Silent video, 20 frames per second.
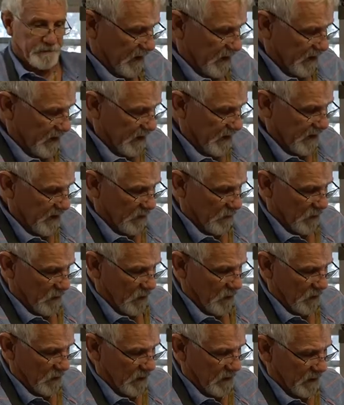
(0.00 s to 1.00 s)
It
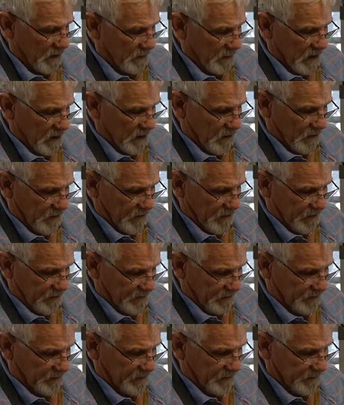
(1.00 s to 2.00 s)
won't come off.
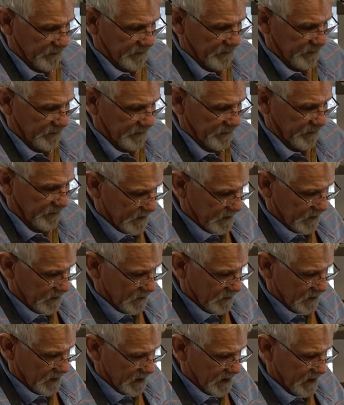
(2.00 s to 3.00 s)

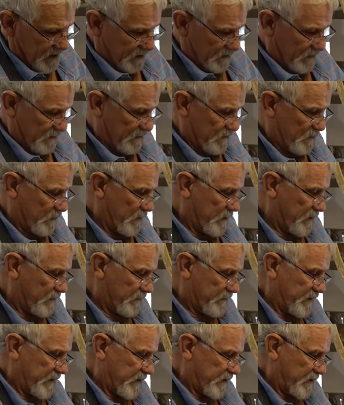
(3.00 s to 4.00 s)
So now we
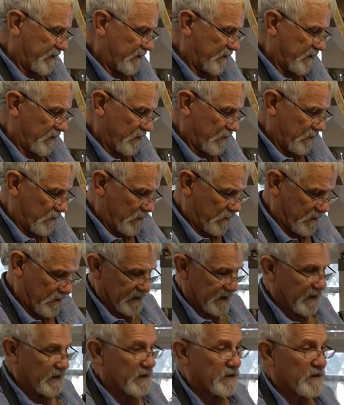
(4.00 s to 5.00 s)
are fixing to
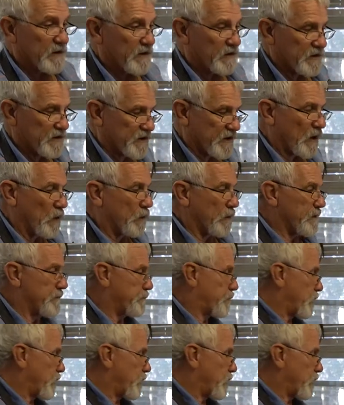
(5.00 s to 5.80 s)
get into the sewing